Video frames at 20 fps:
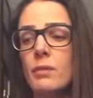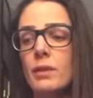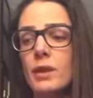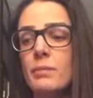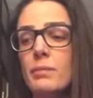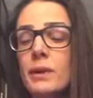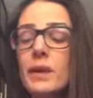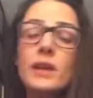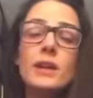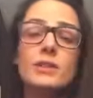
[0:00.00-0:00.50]

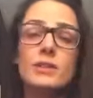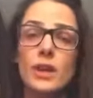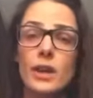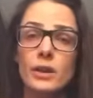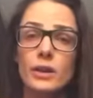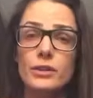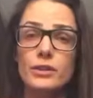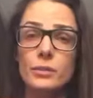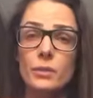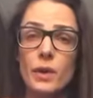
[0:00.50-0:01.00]
in being
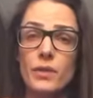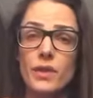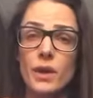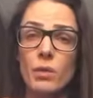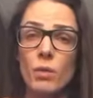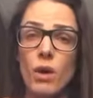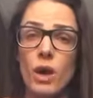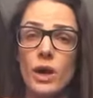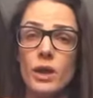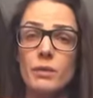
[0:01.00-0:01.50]
entitled to what they
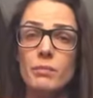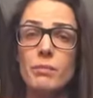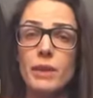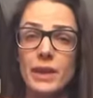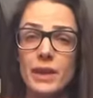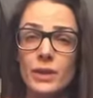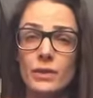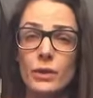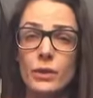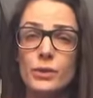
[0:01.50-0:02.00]
want,
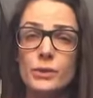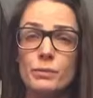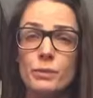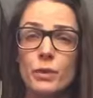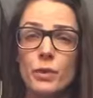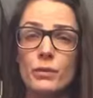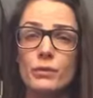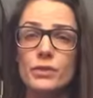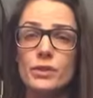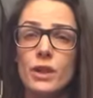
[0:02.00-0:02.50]
making those
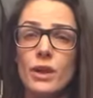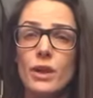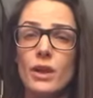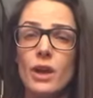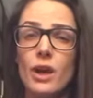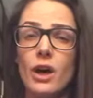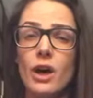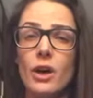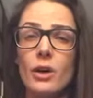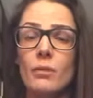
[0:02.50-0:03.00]
moves.
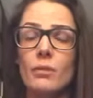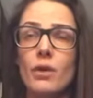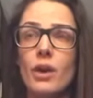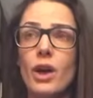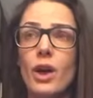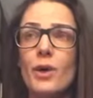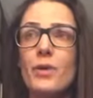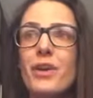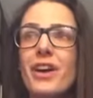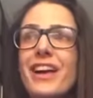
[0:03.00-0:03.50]

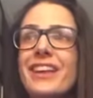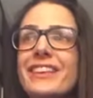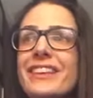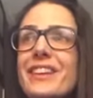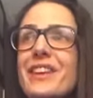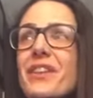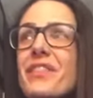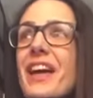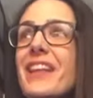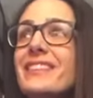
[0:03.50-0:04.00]

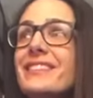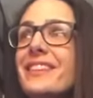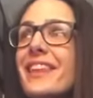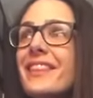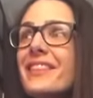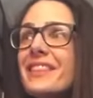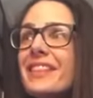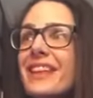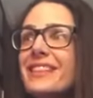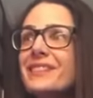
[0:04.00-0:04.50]

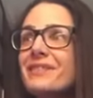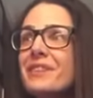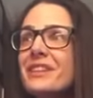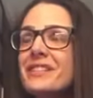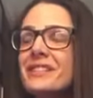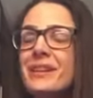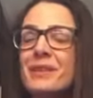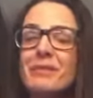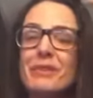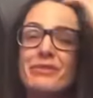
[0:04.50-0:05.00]
That's
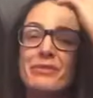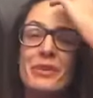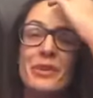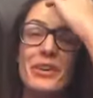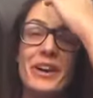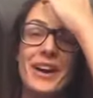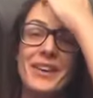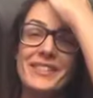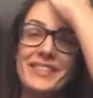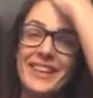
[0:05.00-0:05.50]
reason number
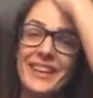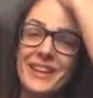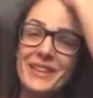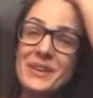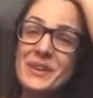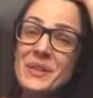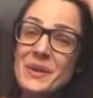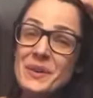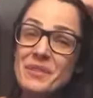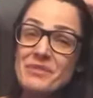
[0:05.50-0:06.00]
4. I was like, I
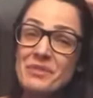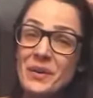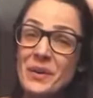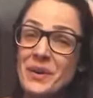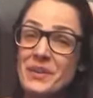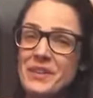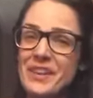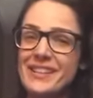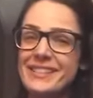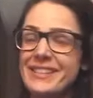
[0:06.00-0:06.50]
knew there were
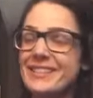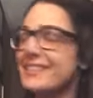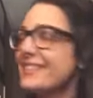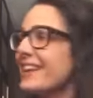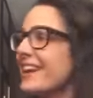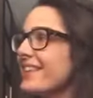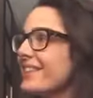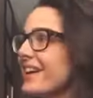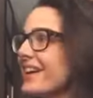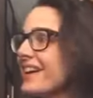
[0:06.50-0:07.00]
4 reasons
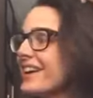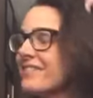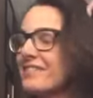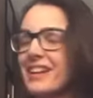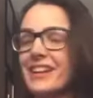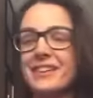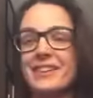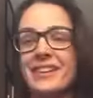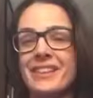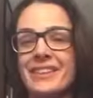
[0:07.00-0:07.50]
that I thought of,
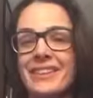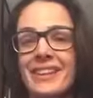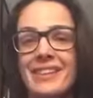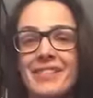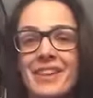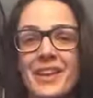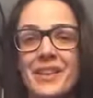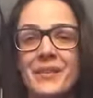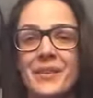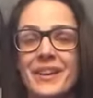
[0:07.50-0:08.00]
and I couldn't think
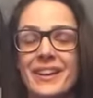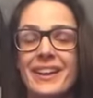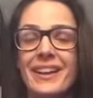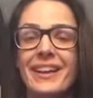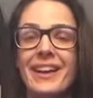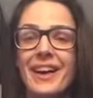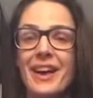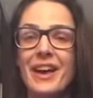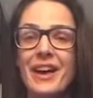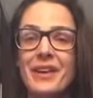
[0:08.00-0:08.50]
of the other one.
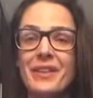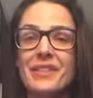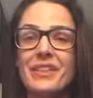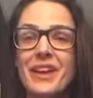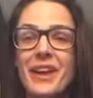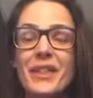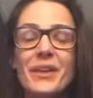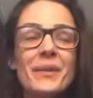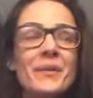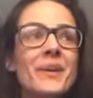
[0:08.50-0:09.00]

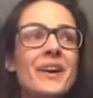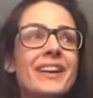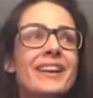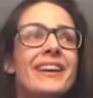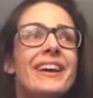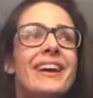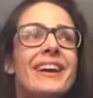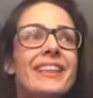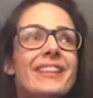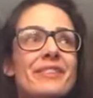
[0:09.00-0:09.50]

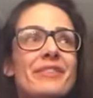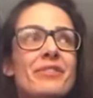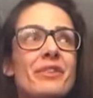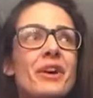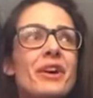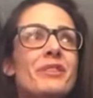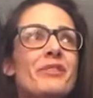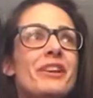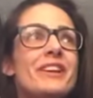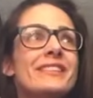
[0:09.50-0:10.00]
The
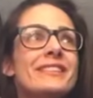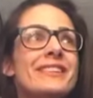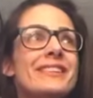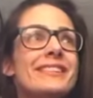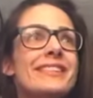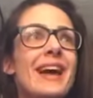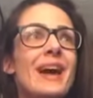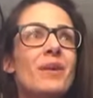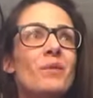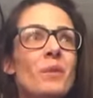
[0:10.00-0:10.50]
4th reason
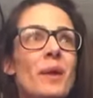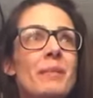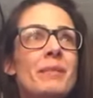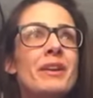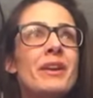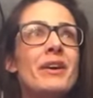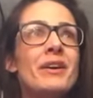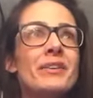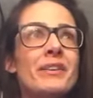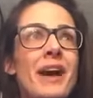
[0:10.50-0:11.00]
is that
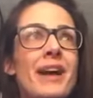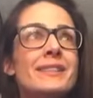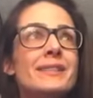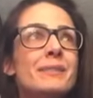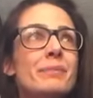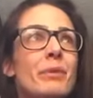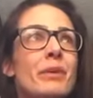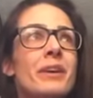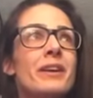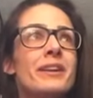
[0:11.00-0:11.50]
women are not
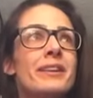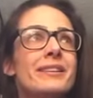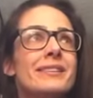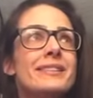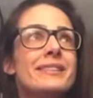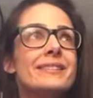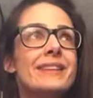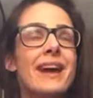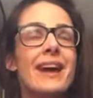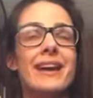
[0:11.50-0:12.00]
supported in
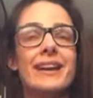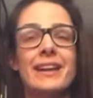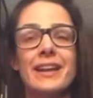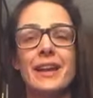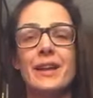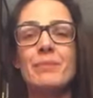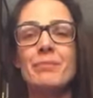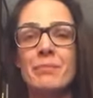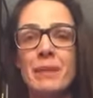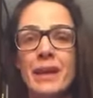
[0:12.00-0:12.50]

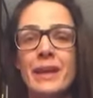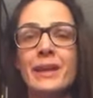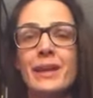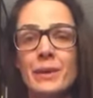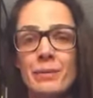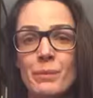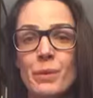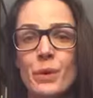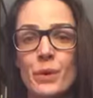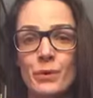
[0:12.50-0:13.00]
society in
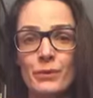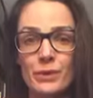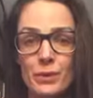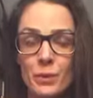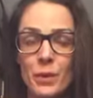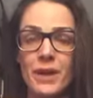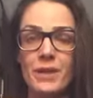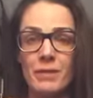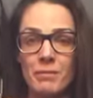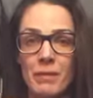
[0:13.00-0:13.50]
making moves
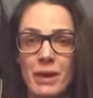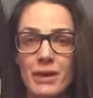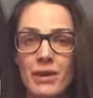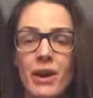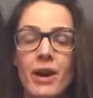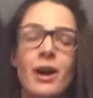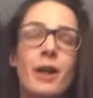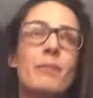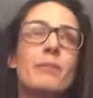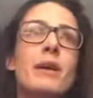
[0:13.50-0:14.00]
the way that men
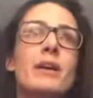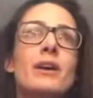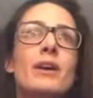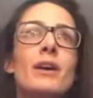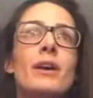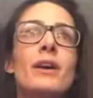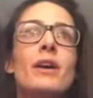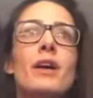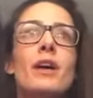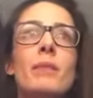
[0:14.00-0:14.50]
are. Men
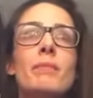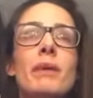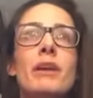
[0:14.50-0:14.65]
are